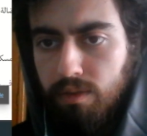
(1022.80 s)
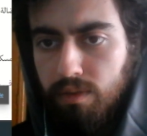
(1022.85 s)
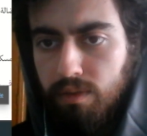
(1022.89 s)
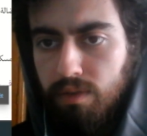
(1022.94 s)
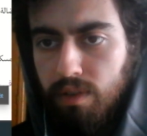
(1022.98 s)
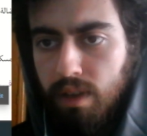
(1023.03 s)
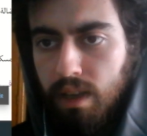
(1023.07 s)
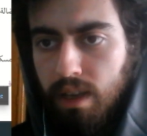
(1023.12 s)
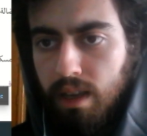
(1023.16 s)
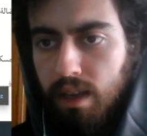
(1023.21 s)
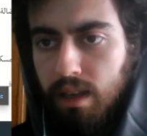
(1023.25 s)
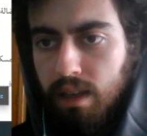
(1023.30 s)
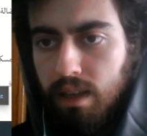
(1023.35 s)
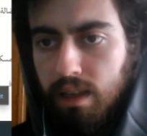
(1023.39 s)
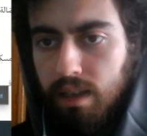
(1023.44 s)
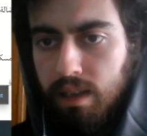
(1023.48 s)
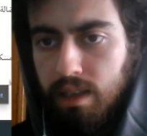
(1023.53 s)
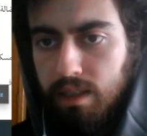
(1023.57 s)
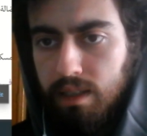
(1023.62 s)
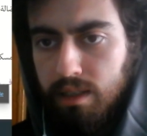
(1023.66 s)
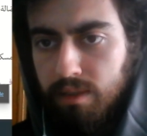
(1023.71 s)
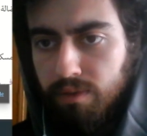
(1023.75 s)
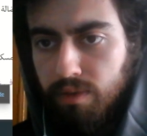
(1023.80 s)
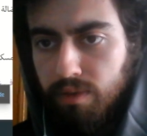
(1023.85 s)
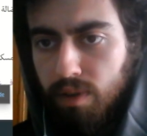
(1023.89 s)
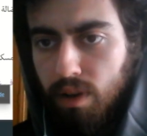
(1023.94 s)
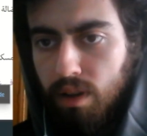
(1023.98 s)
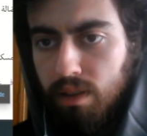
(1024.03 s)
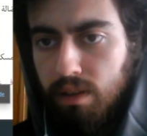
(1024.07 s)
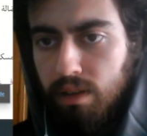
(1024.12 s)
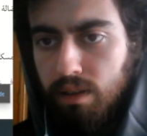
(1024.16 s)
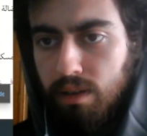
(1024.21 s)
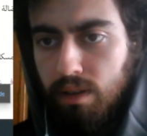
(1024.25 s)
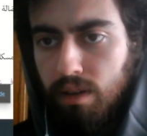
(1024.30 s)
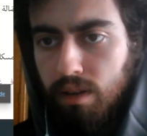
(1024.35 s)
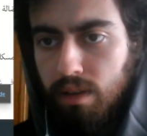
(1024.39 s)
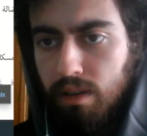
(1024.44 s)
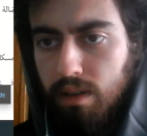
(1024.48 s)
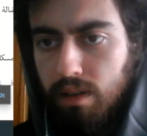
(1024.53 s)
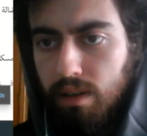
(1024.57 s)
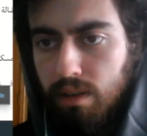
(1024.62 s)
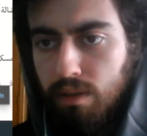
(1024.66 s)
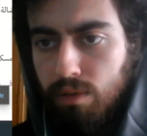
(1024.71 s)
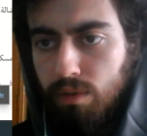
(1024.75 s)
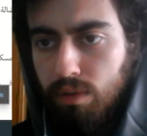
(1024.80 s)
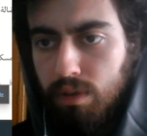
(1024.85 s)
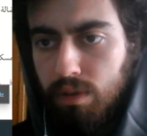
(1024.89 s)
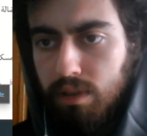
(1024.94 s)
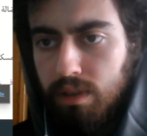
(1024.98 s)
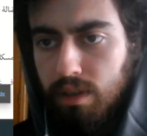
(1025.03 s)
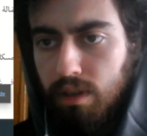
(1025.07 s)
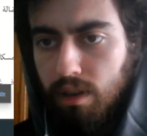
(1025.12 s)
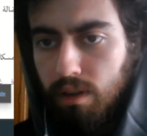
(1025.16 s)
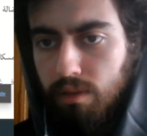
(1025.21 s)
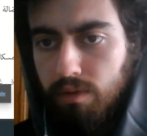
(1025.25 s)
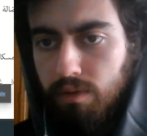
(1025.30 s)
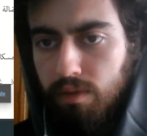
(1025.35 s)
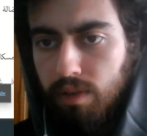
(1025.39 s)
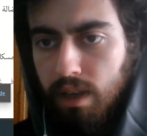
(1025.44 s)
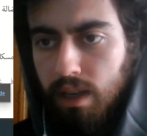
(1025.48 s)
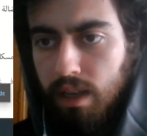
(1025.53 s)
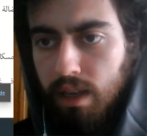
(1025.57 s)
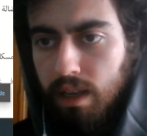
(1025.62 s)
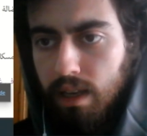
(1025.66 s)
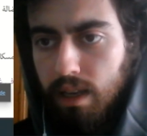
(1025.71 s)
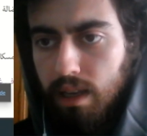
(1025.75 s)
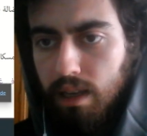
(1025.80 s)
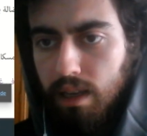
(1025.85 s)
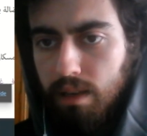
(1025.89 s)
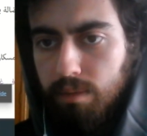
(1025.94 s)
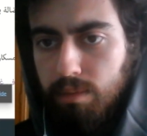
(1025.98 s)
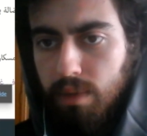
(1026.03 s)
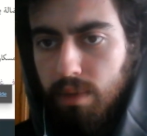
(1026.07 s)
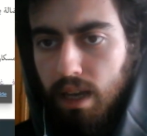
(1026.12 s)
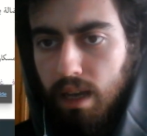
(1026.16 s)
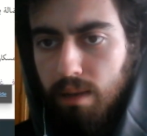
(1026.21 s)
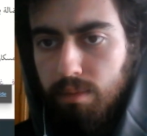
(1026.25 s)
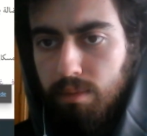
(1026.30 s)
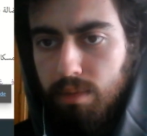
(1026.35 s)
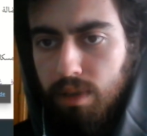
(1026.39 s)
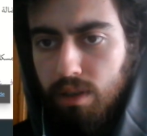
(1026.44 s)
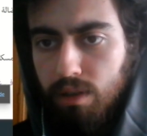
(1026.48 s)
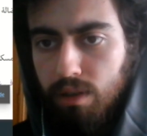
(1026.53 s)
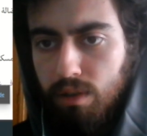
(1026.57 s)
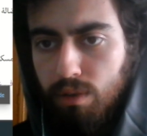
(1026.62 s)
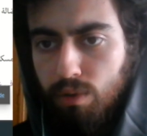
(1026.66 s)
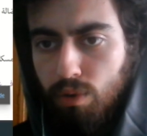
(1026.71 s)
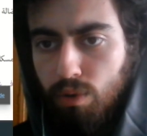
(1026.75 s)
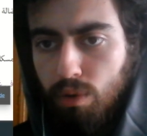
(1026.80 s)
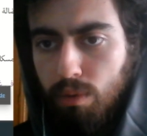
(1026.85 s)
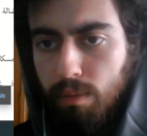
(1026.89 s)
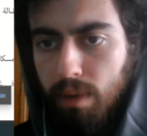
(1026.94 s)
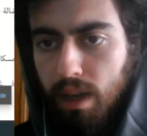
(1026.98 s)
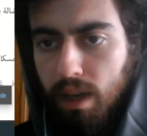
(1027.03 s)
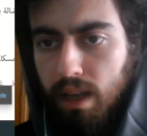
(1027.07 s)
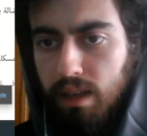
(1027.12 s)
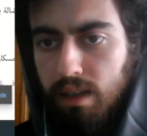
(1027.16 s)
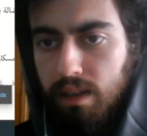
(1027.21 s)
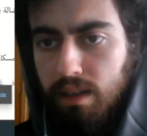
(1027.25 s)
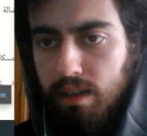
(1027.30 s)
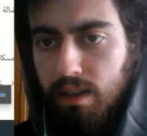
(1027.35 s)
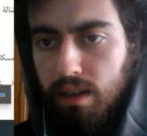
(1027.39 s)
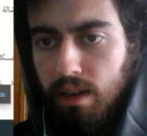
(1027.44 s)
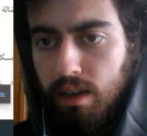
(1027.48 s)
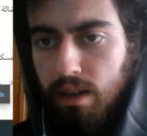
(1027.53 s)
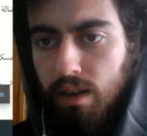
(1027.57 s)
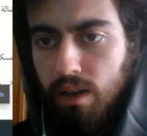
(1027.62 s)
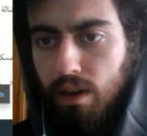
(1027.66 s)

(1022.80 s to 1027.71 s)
of his father, on the authority of Ibn Abi Umair,